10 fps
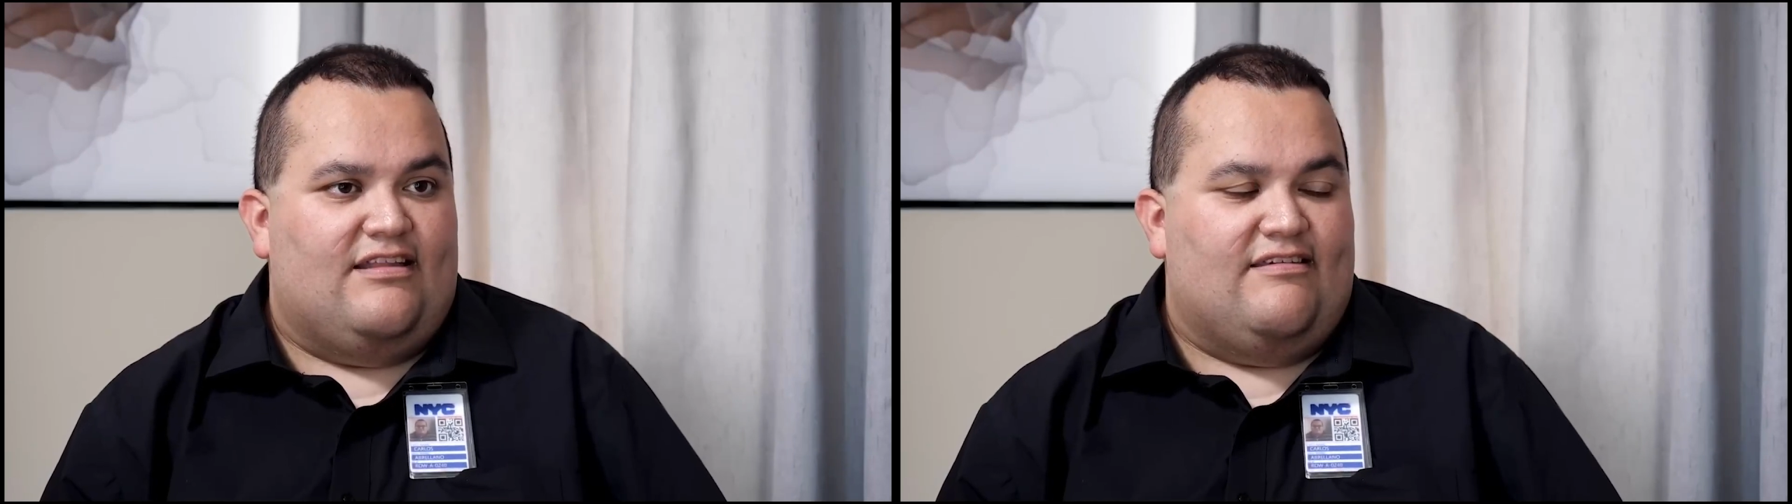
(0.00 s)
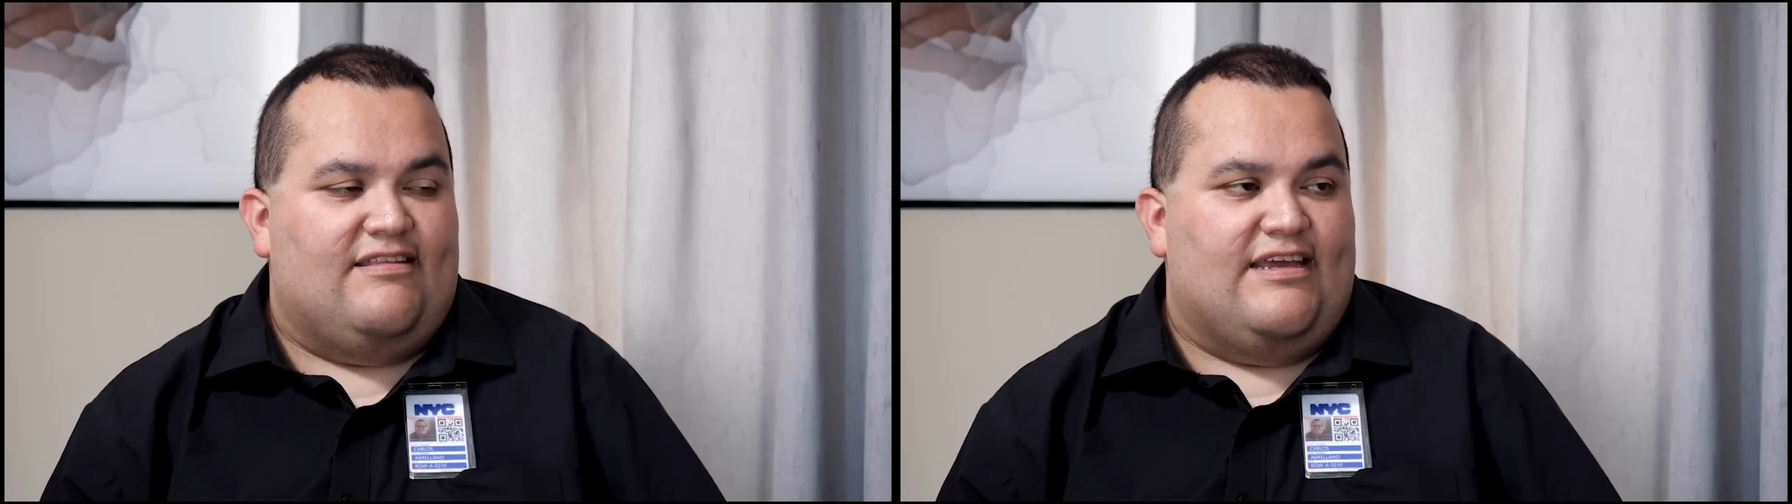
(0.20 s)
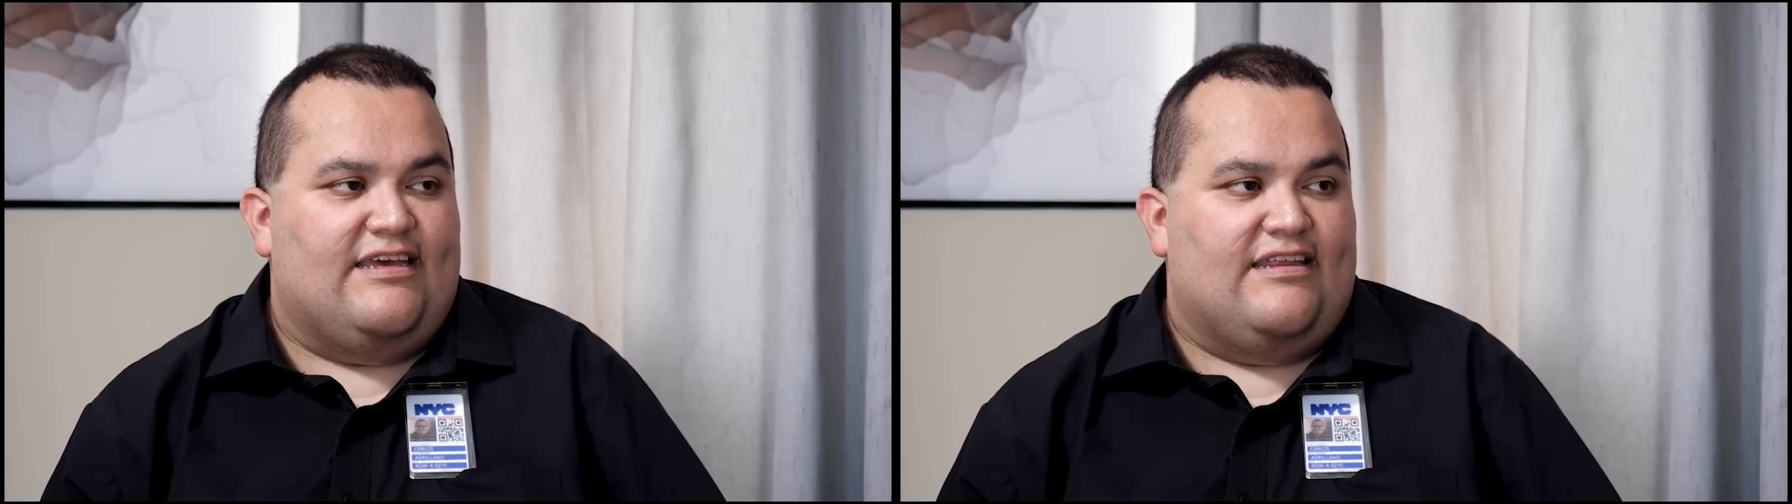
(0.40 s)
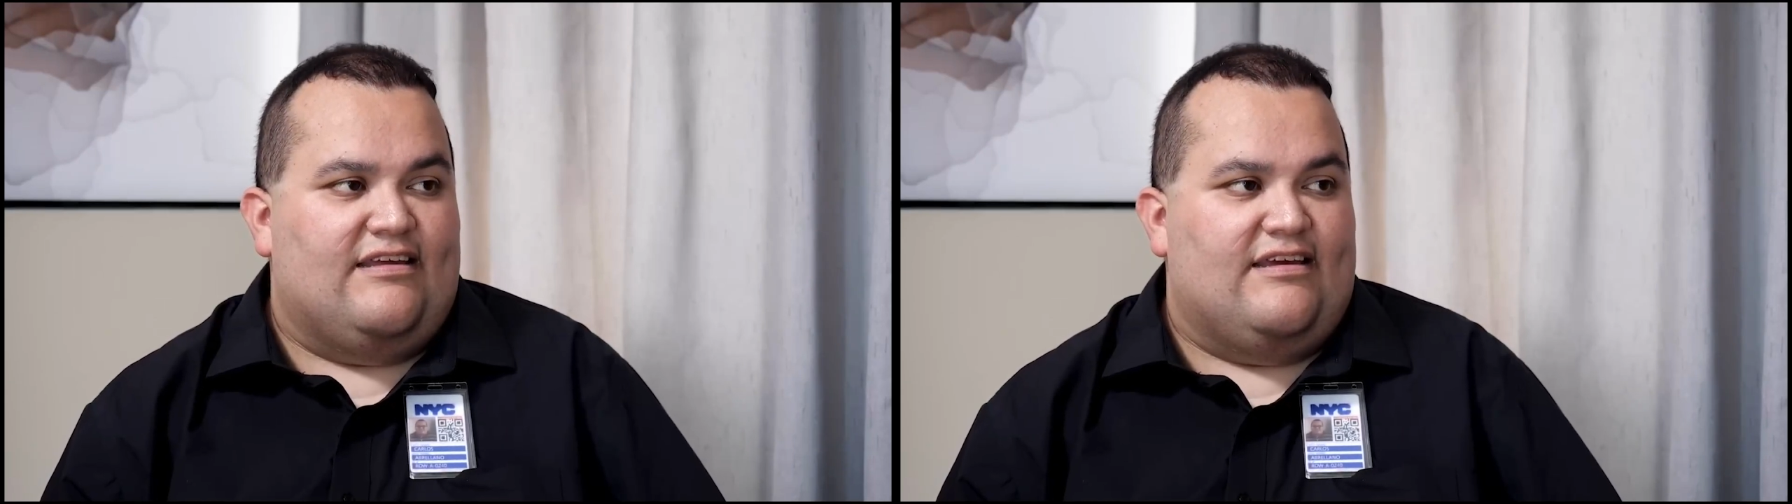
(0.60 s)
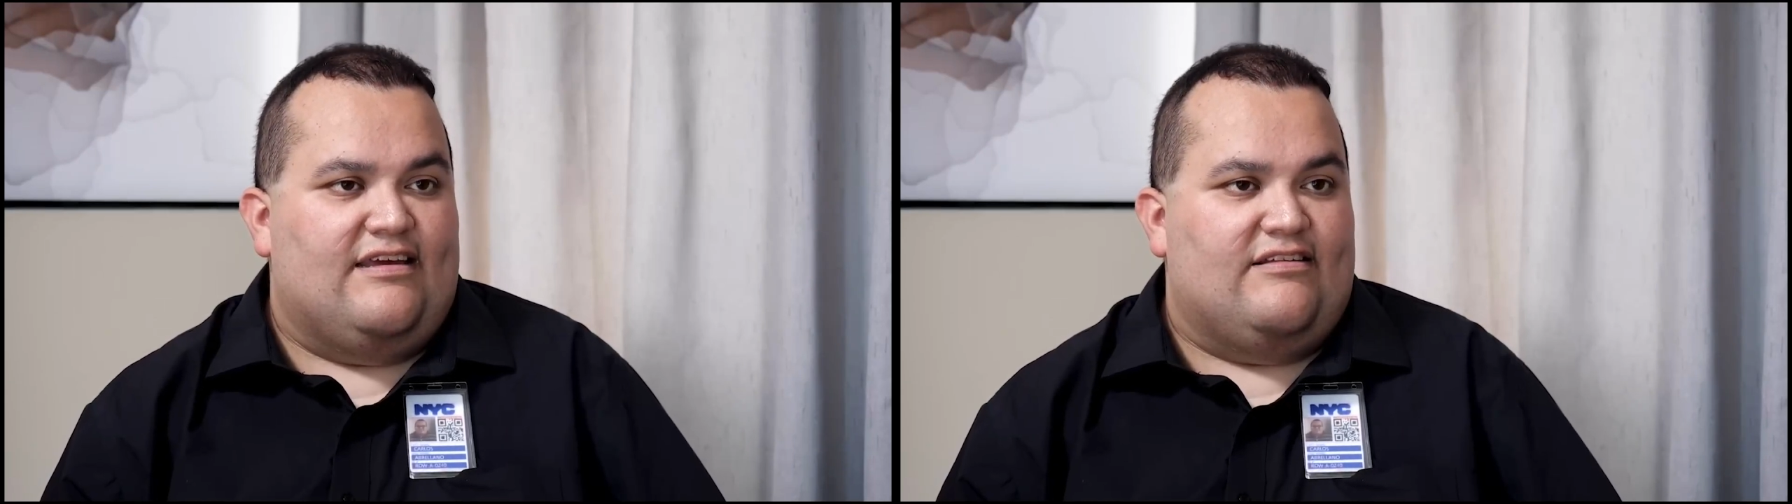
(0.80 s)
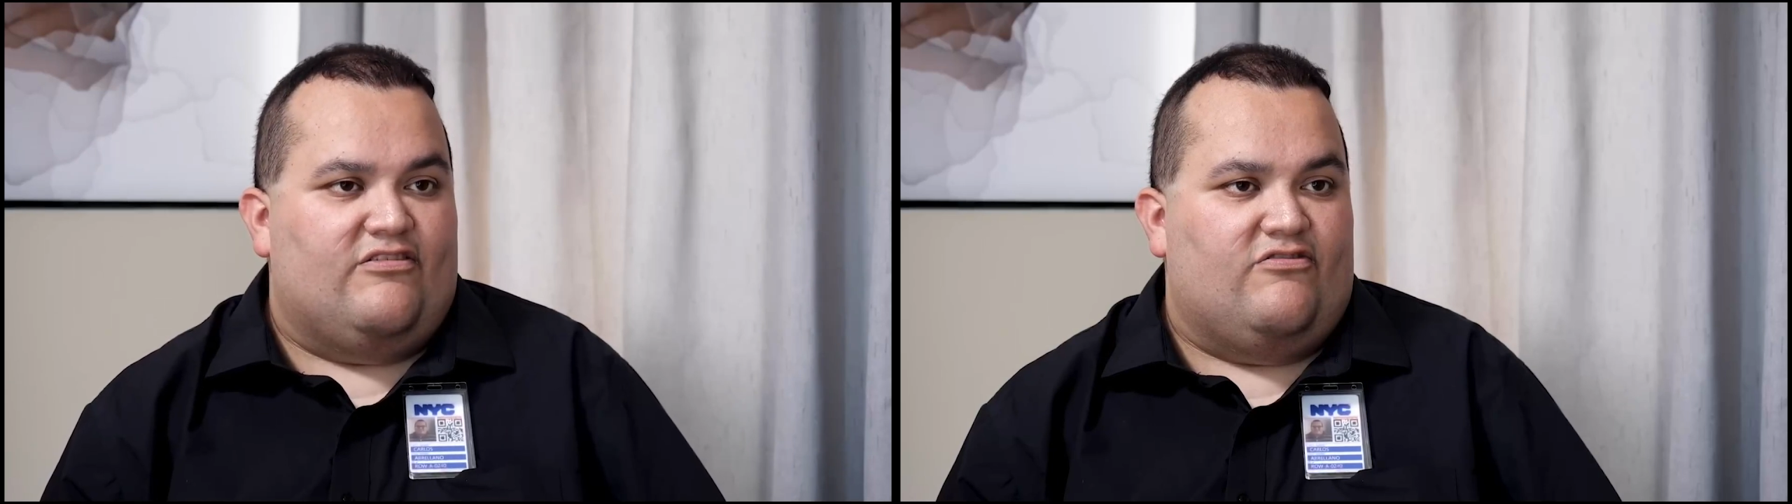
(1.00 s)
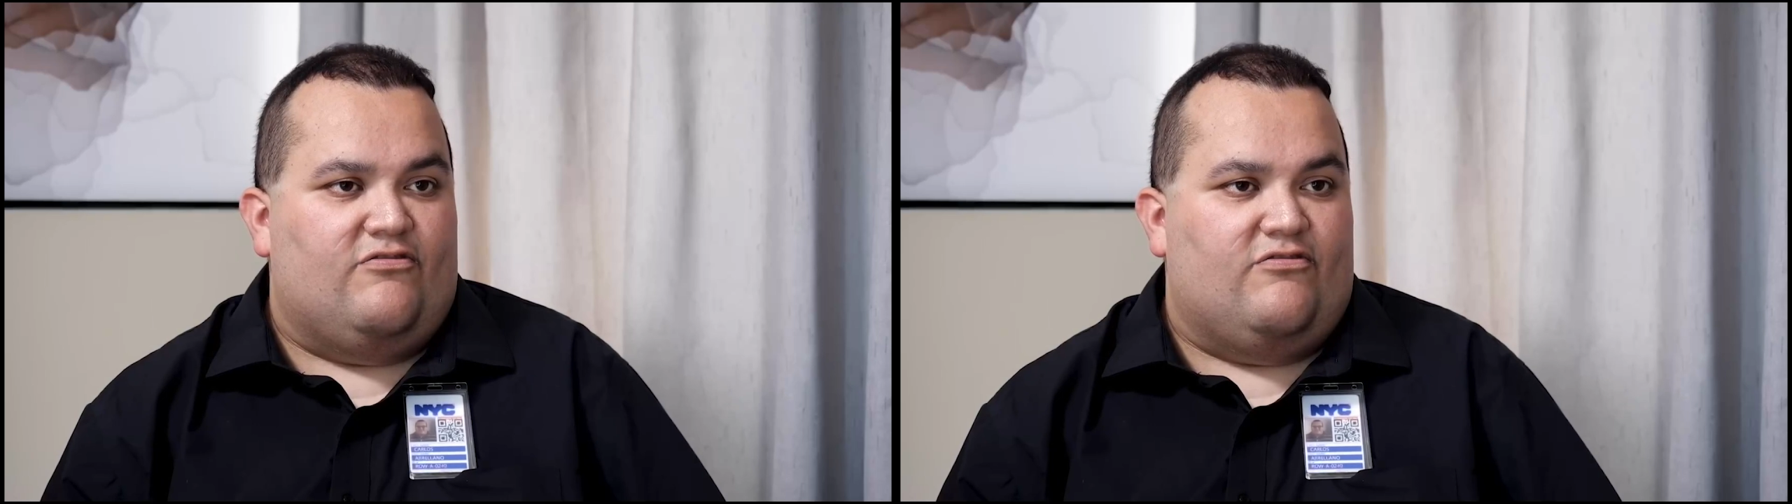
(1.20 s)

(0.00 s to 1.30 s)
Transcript: They stick it in the